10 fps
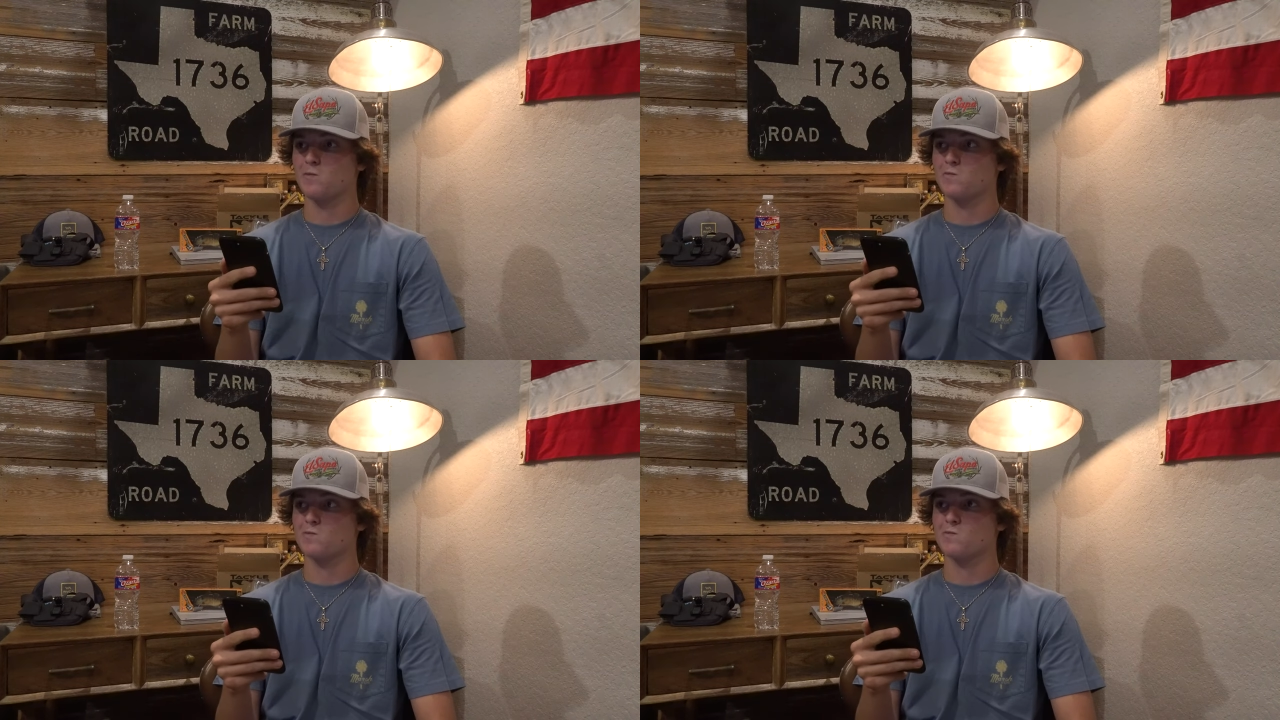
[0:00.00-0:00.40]

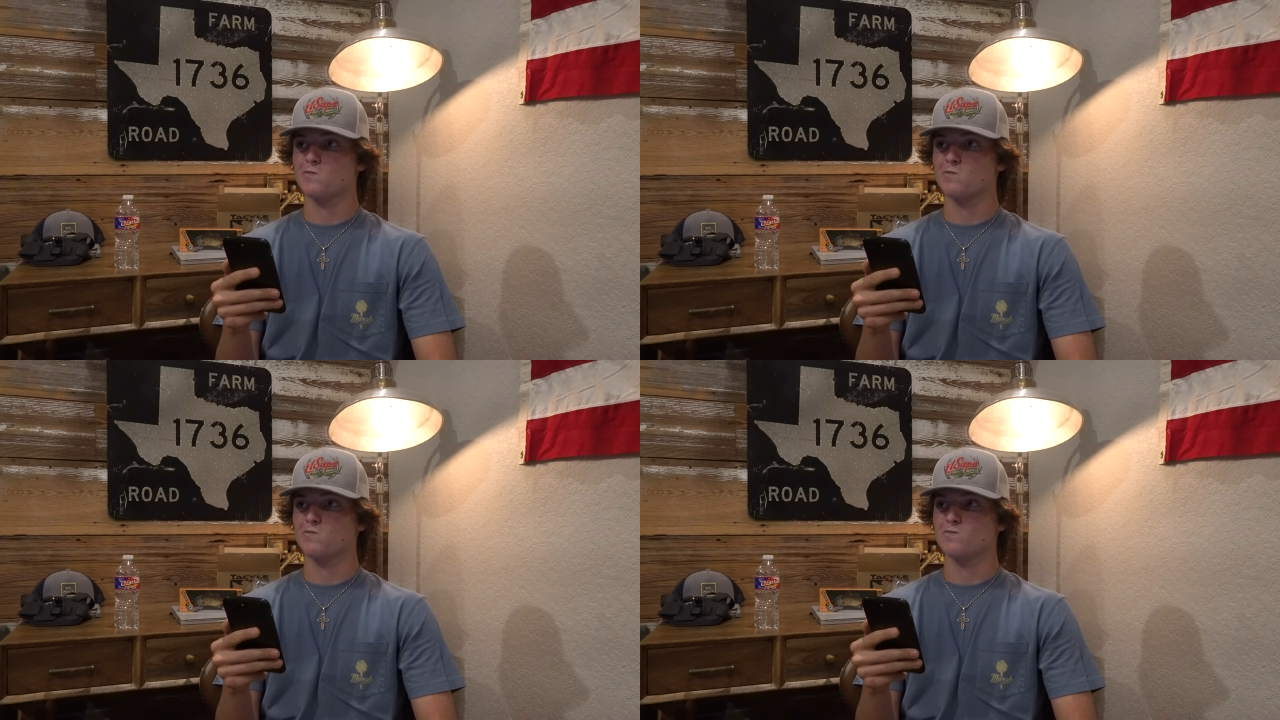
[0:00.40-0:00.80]

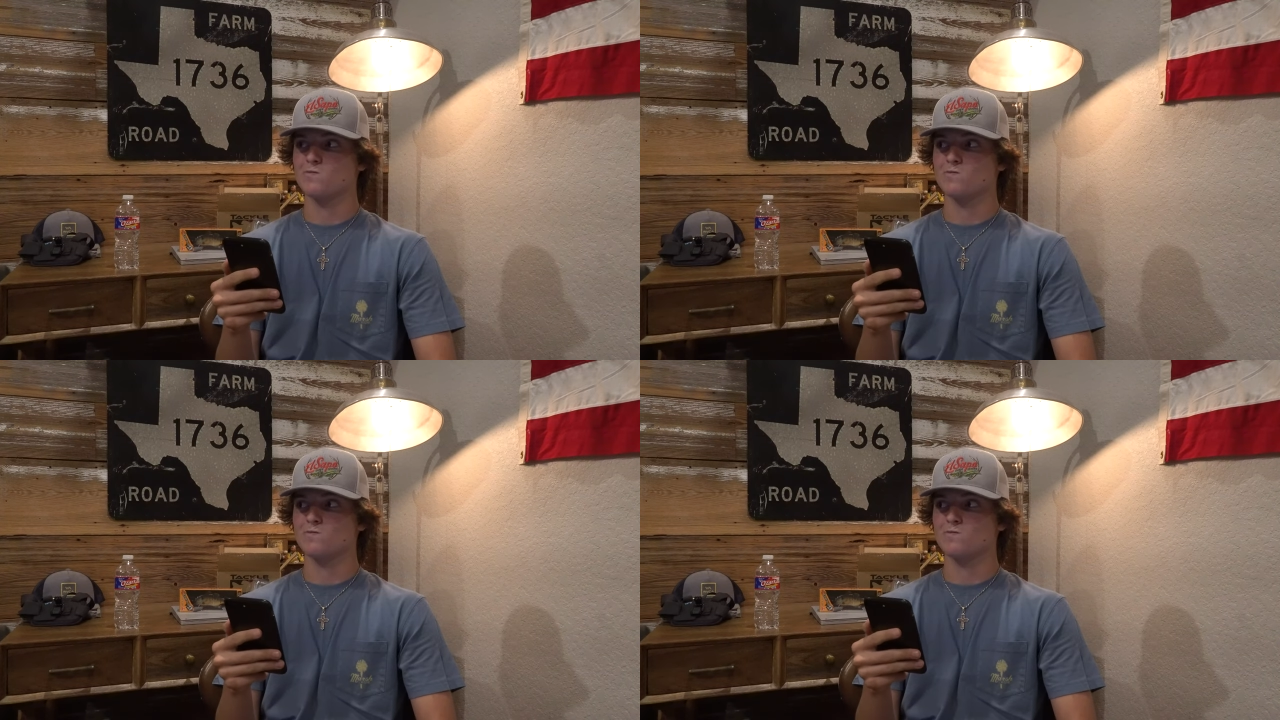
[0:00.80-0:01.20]

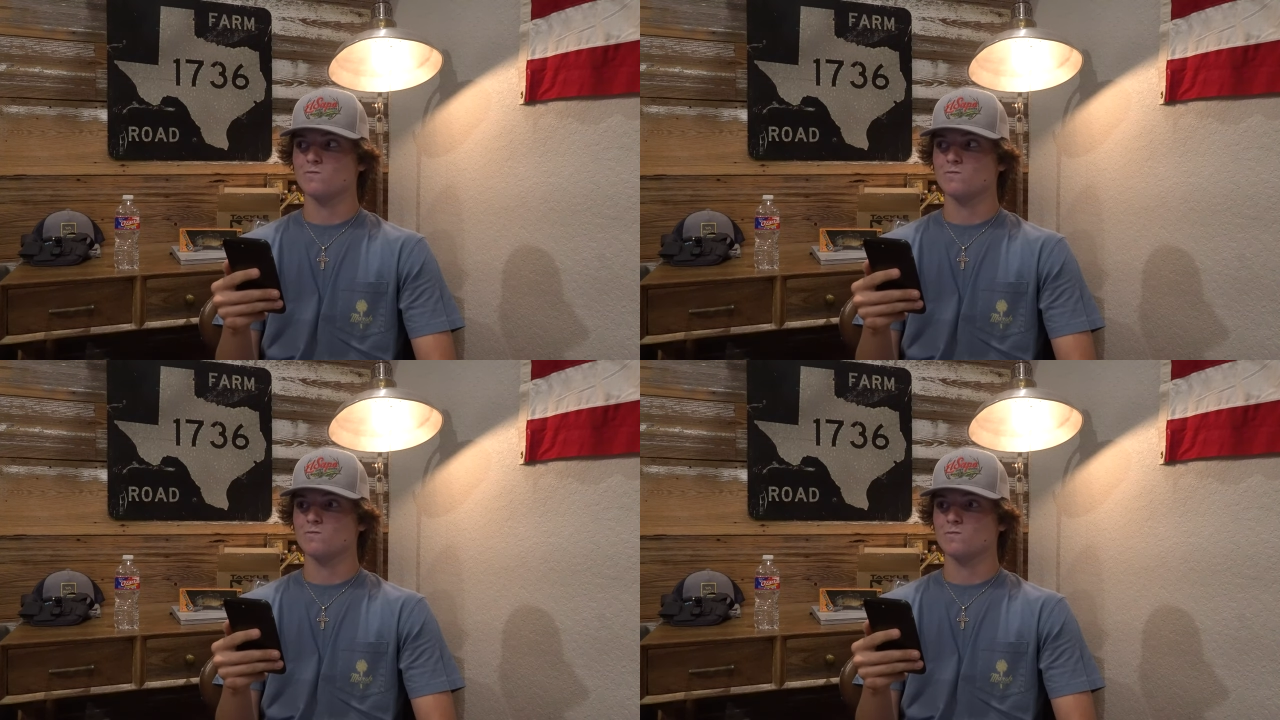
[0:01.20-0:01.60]

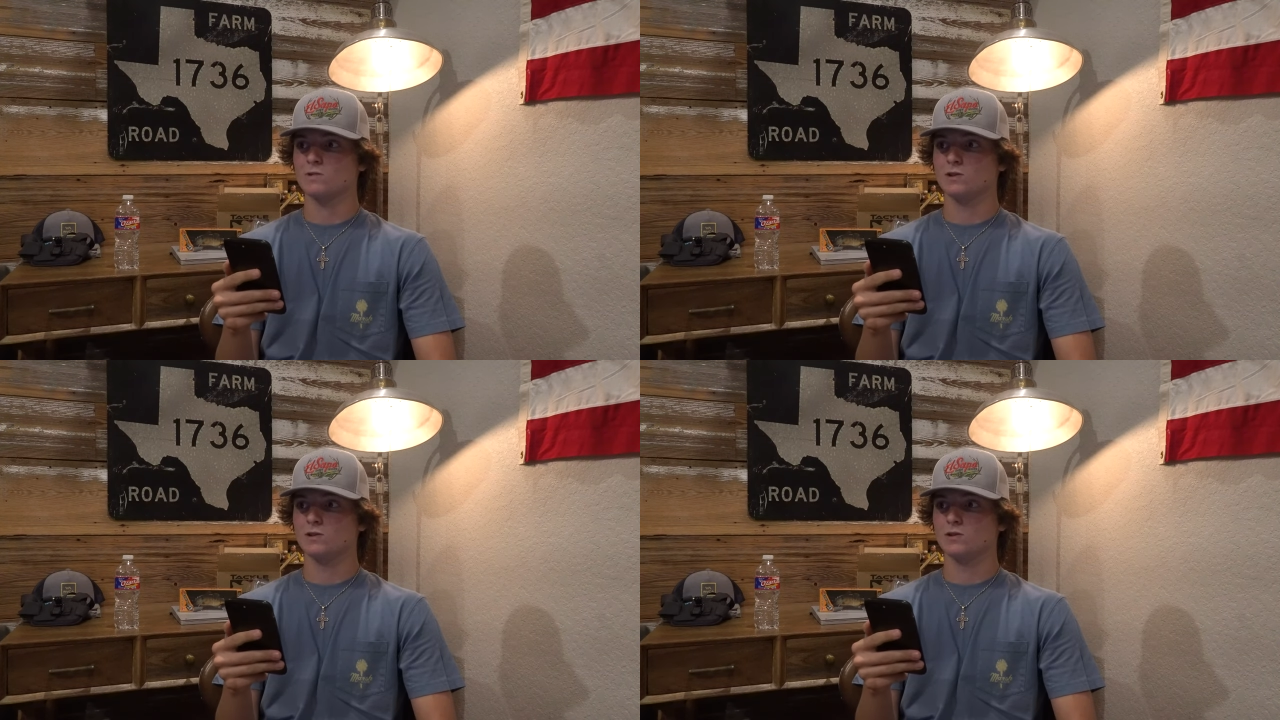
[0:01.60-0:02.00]

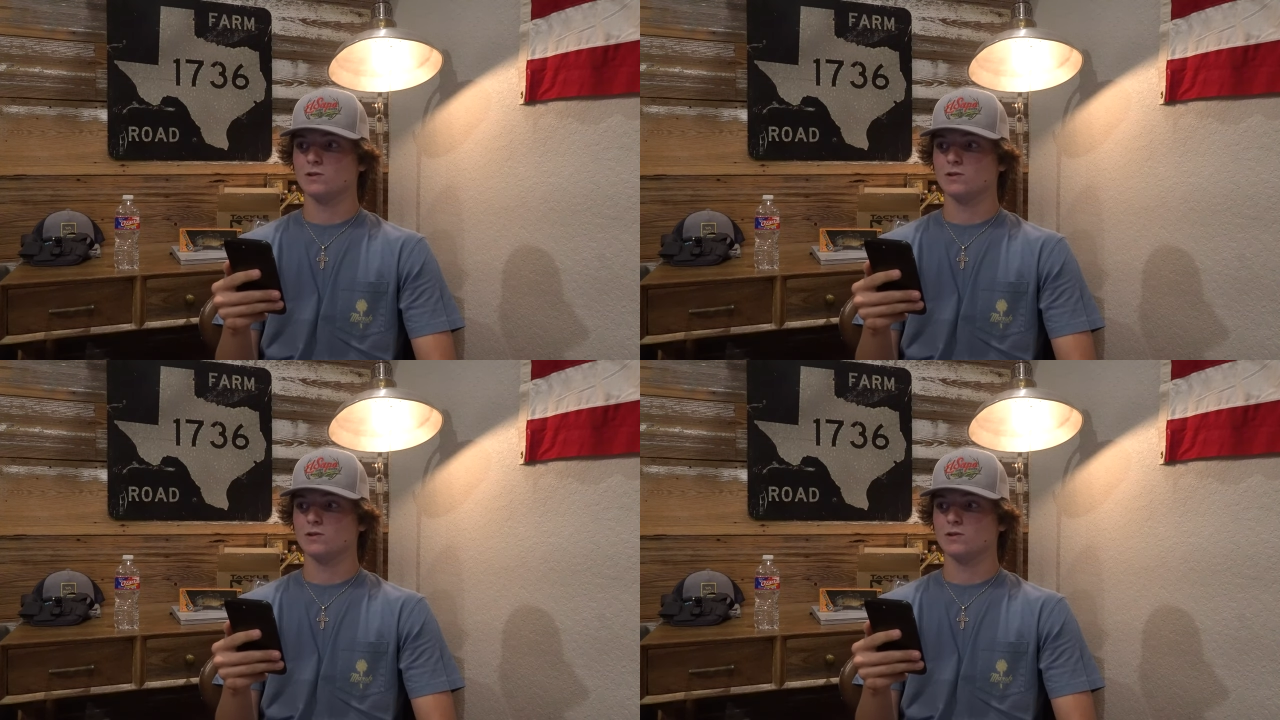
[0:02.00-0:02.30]
No one is speaking in this clip.